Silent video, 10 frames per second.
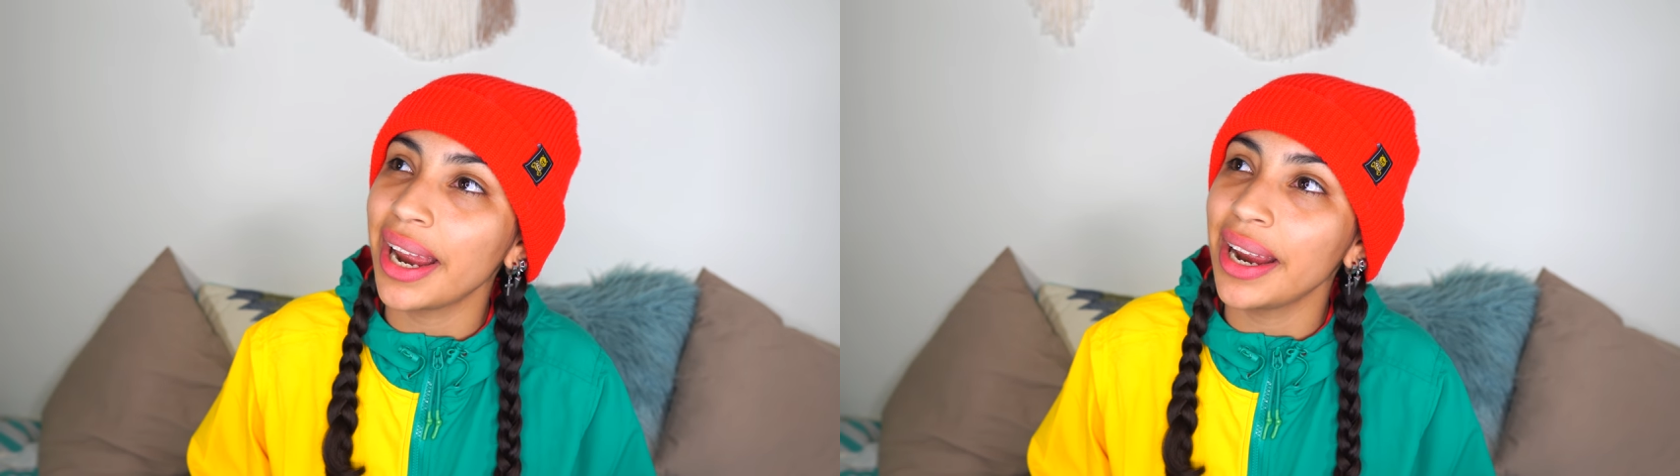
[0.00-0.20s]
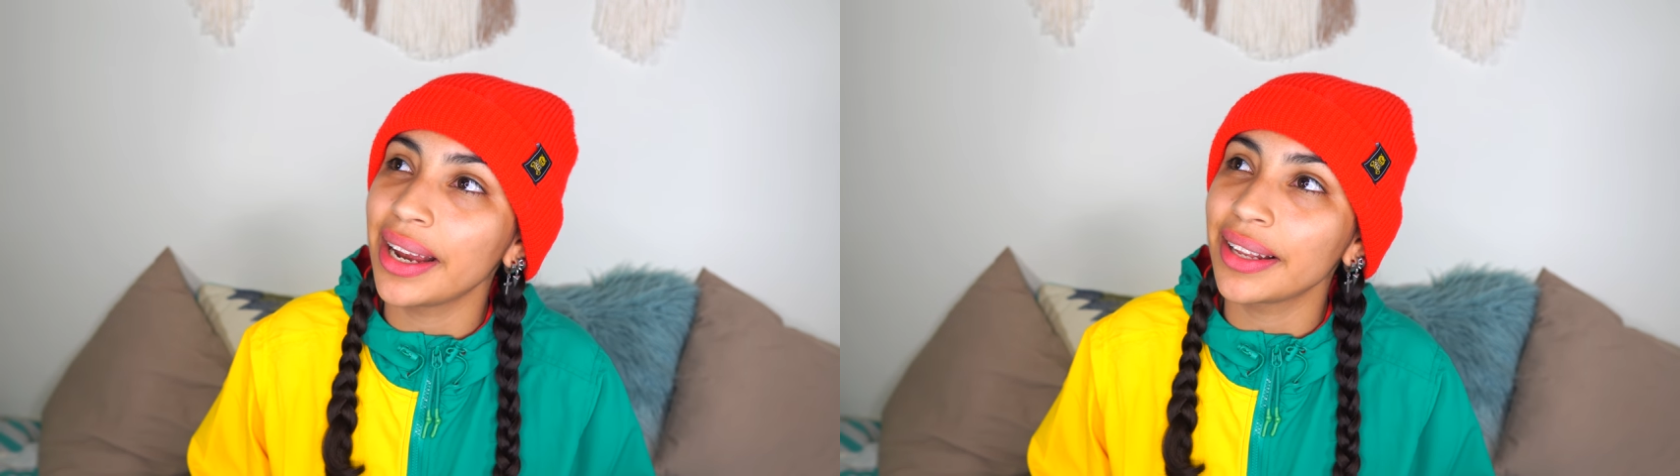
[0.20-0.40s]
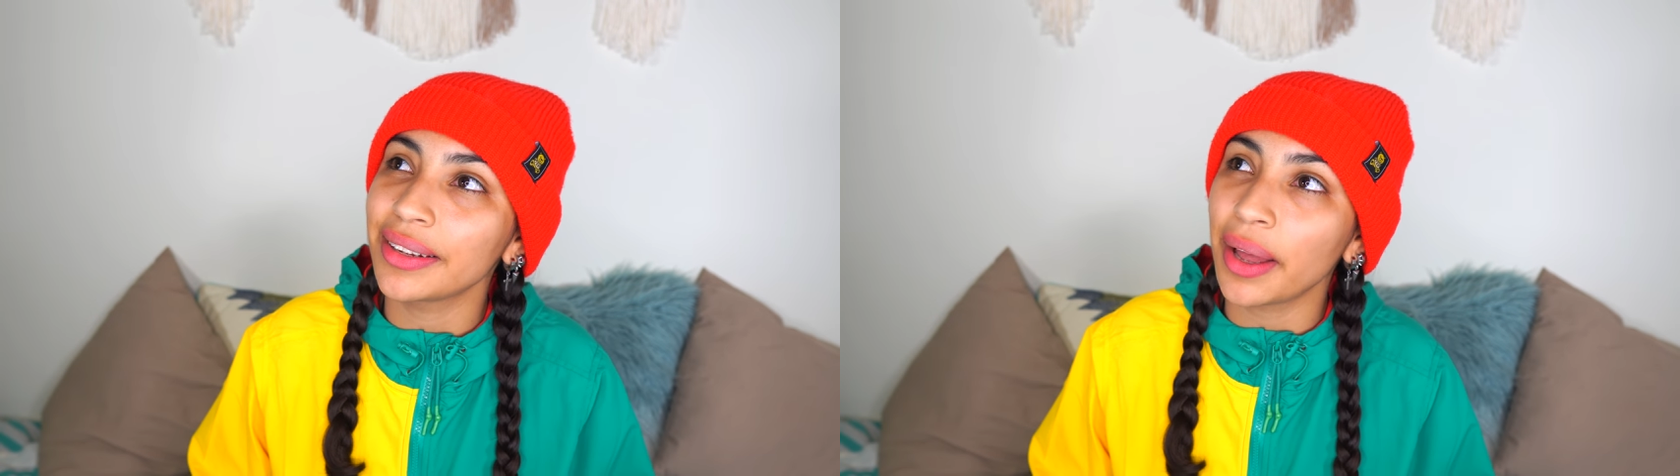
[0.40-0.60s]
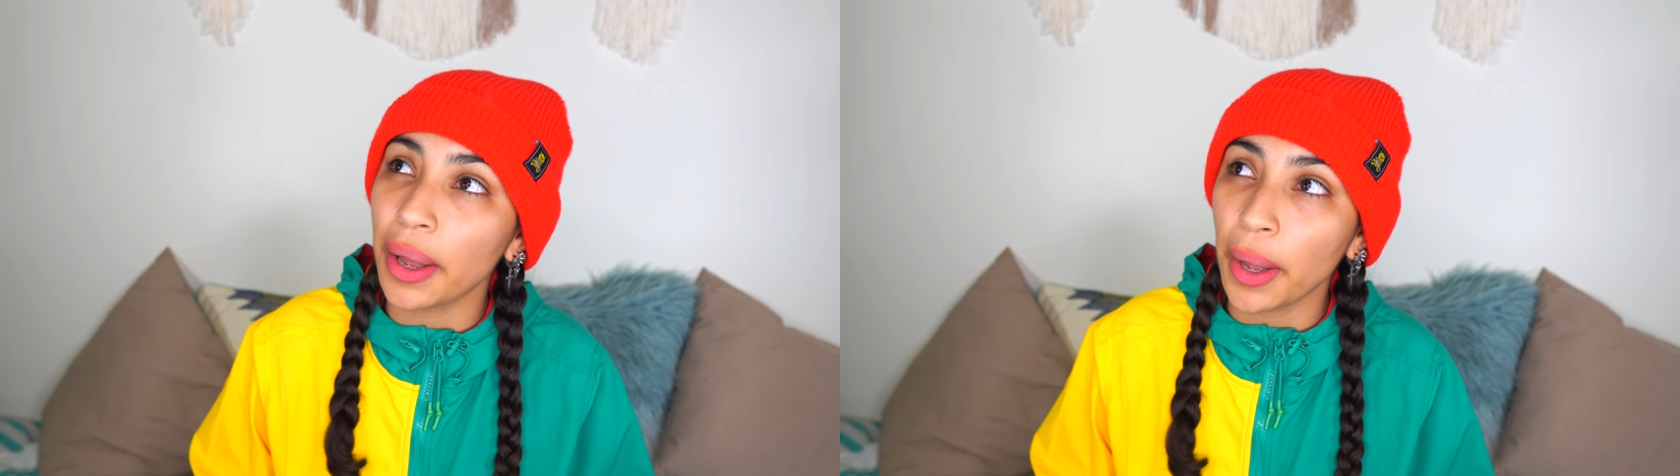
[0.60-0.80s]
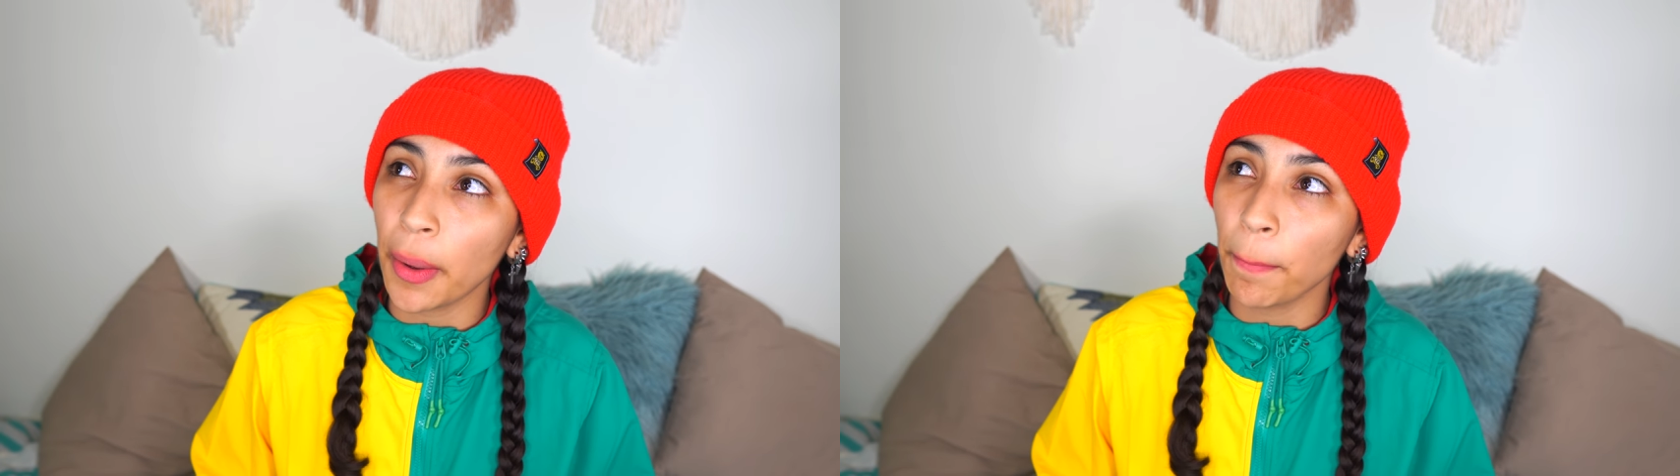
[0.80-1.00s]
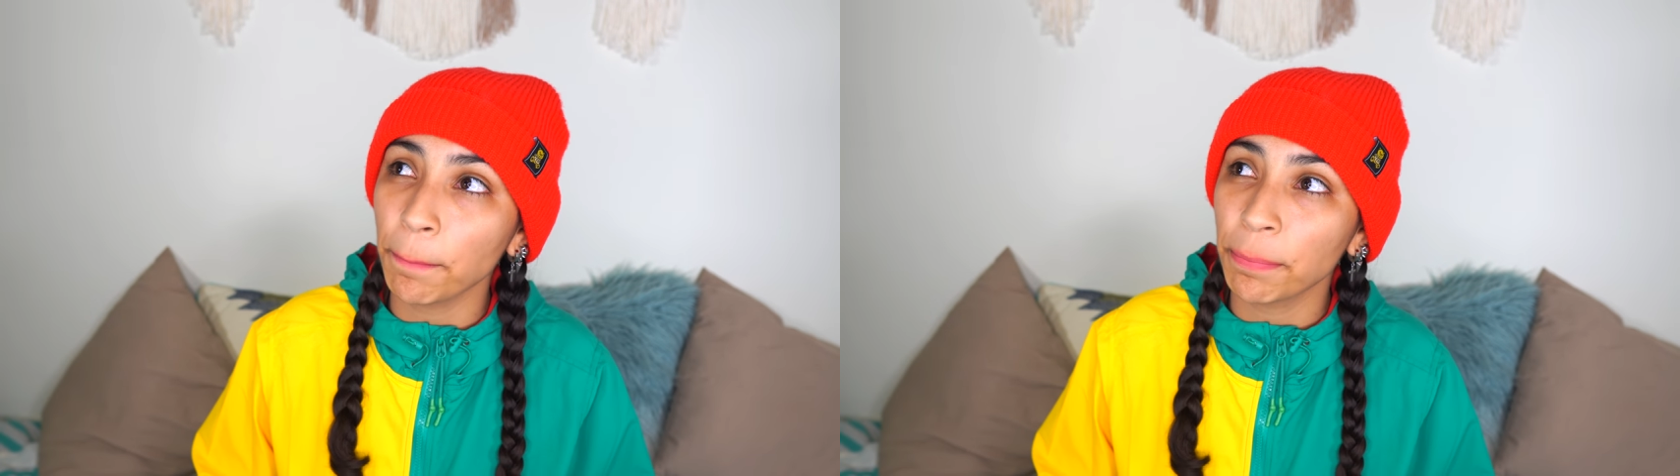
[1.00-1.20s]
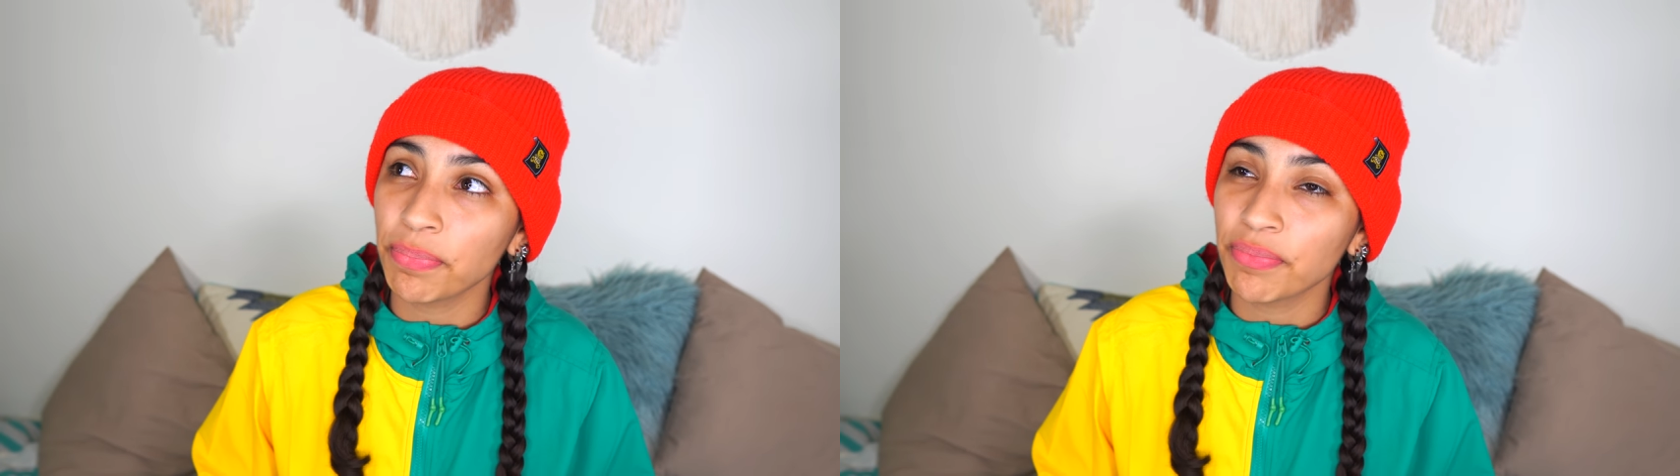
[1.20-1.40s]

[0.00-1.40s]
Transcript: and um,